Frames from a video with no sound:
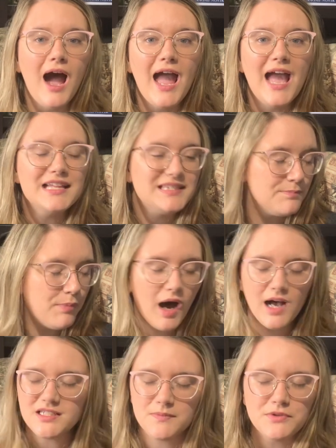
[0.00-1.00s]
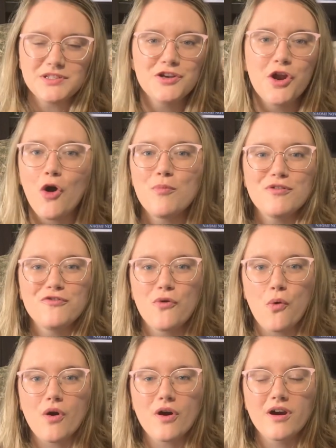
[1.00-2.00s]
It's impossible to know
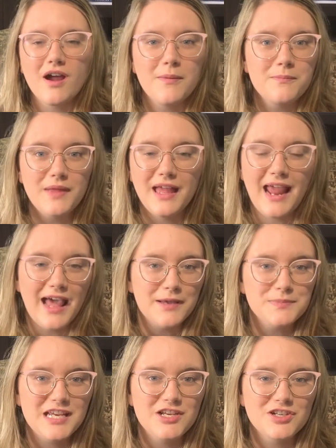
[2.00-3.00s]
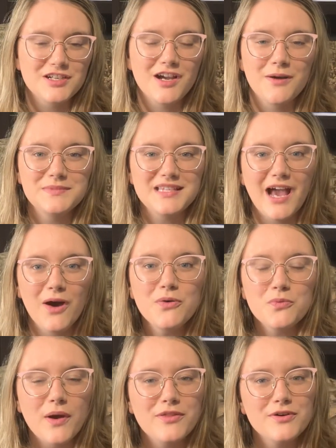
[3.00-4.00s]
before an adaptation comes
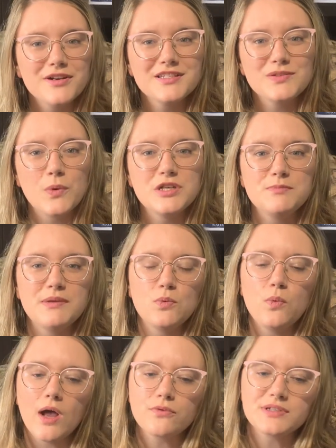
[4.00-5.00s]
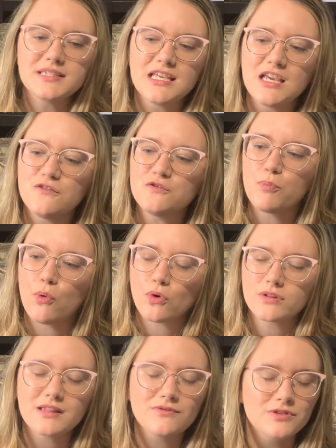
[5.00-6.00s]
out whether it is going to be well received,
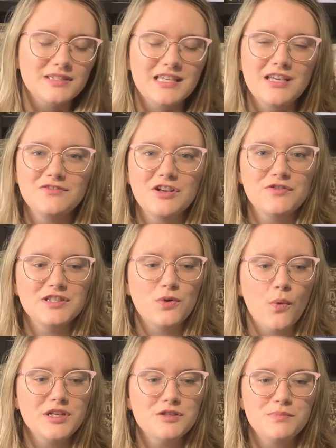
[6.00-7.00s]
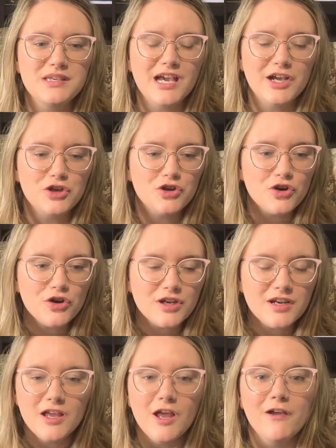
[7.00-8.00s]
poorly received, if it's going to be a
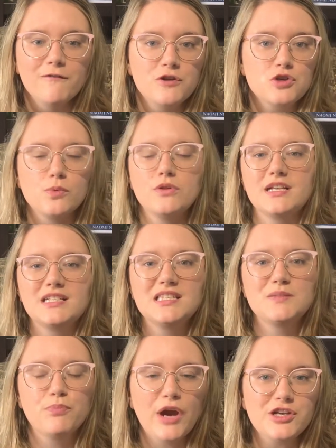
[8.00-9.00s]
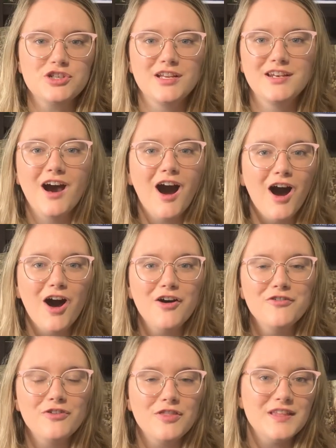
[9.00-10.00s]
good visual expression
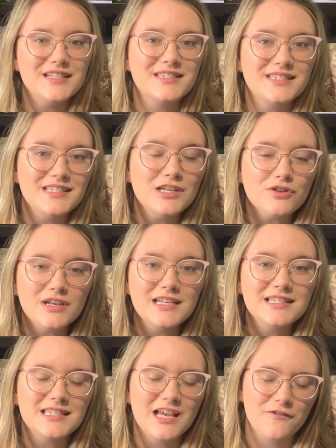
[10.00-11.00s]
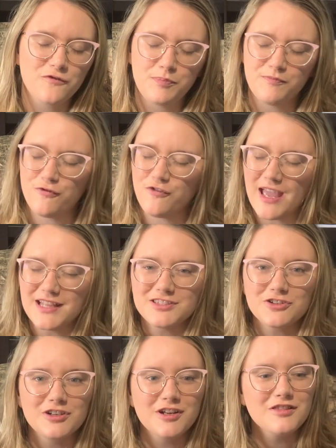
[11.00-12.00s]
of this series, if fans
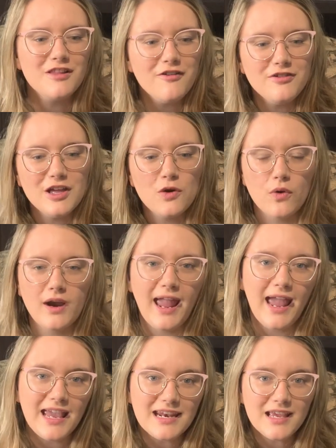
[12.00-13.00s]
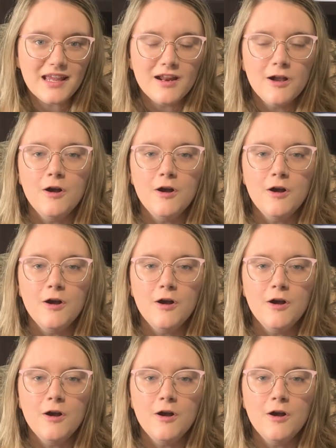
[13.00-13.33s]
are going to love it or hate it.